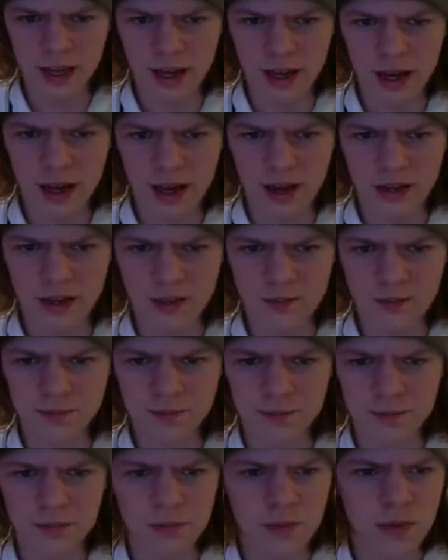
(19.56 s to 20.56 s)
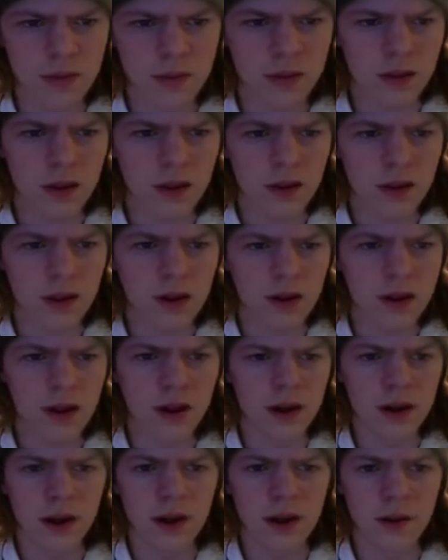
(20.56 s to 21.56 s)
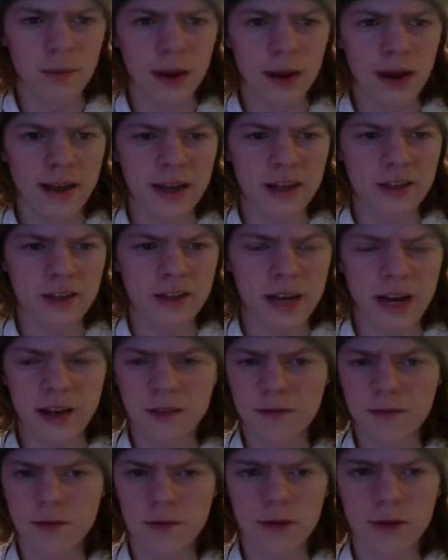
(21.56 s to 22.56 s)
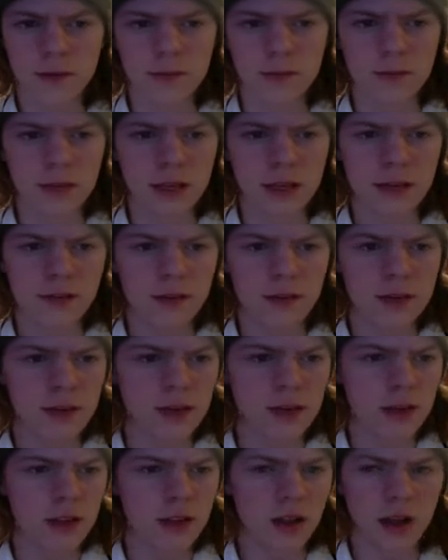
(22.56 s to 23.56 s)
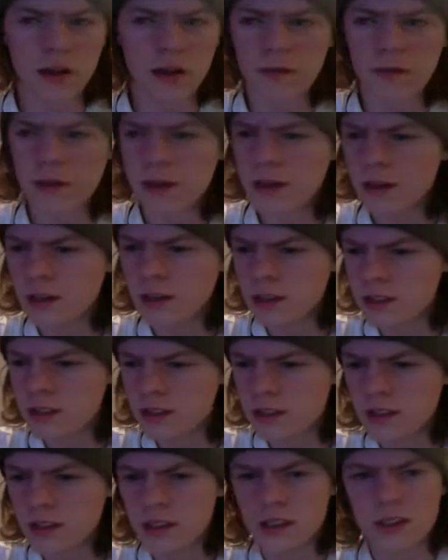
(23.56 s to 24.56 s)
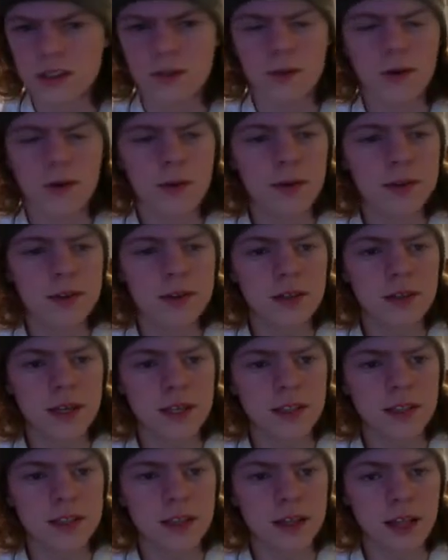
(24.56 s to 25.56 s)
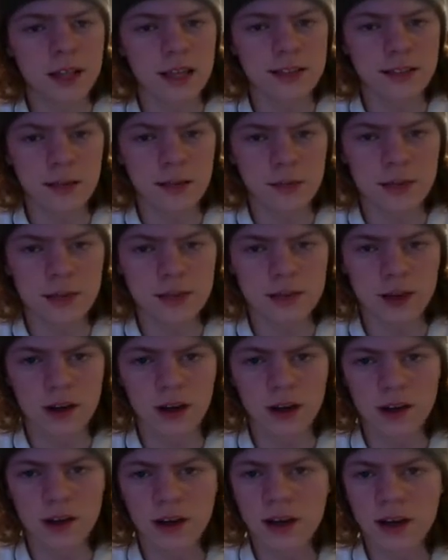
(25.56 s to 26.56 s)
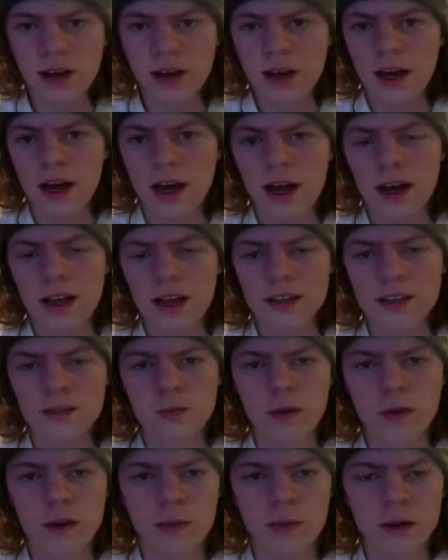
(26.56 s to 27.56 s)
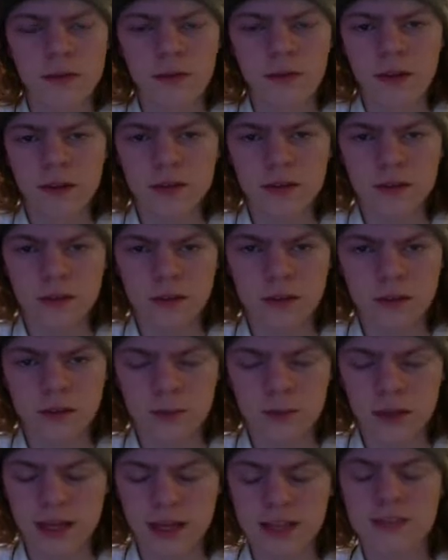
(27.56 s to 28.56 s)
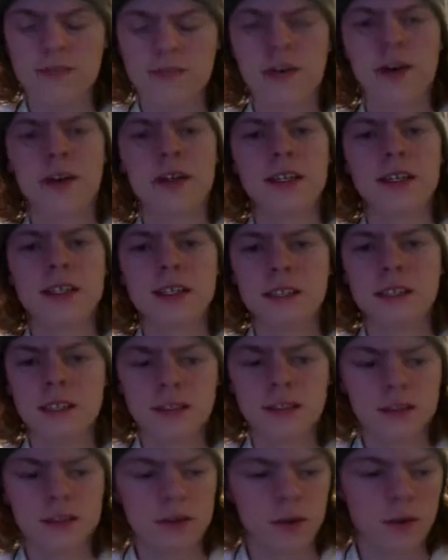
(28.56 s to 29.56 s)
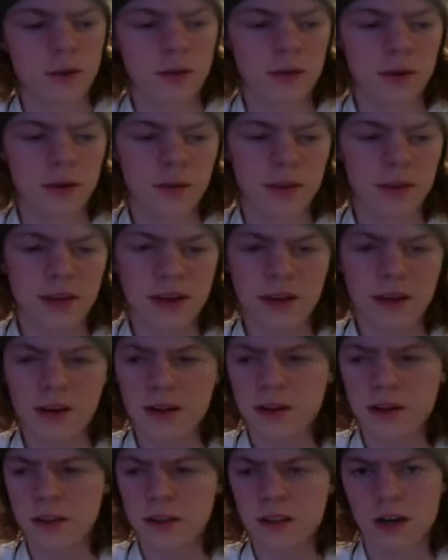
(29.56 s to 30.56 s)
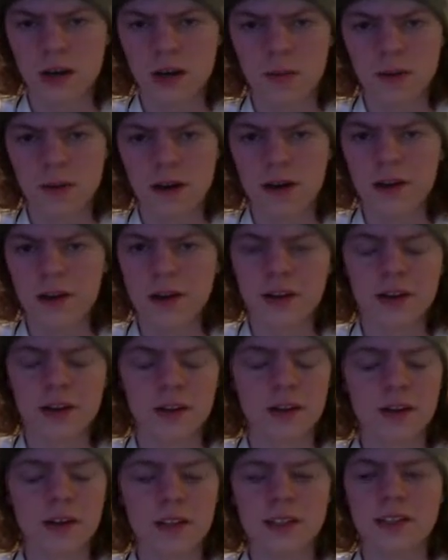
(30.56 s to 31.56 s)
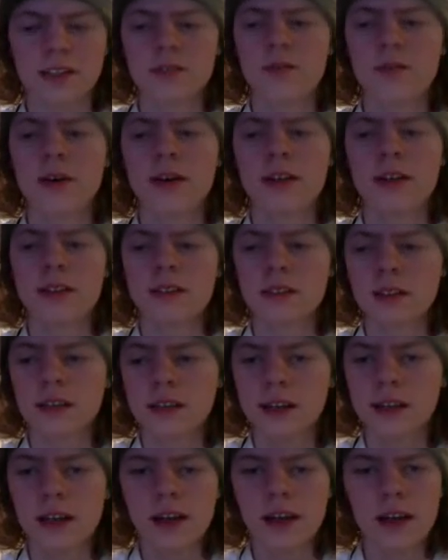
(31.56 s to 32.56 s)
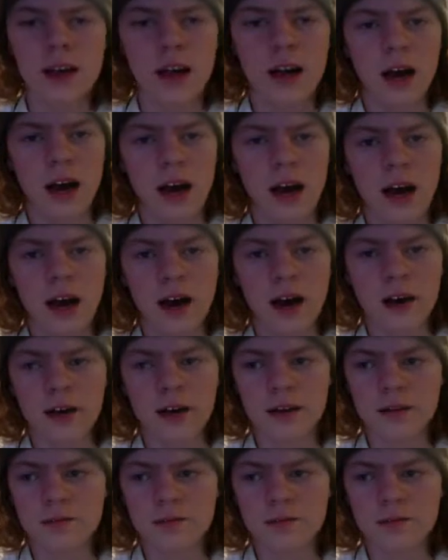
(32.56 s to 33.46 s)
uh, a, uh, backing track from Livin' Lovin', She's Just a Woman. It's a Led Zeppelin song, and it's one of my favorite solos to play. It's very easy, so if you're a beginner guitar player, you can learn this quite easily. Uh,